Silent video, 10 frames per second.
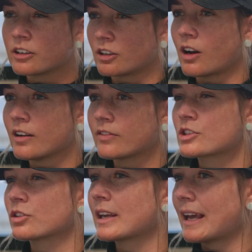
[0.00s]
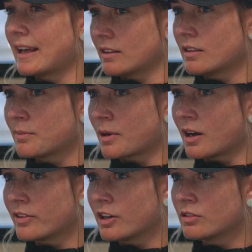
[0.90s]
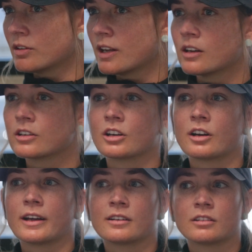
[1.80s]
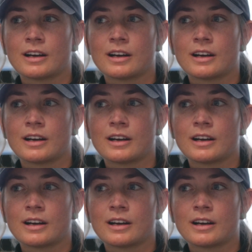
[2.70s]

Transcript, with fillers: You're not officially in the Bravo, you're in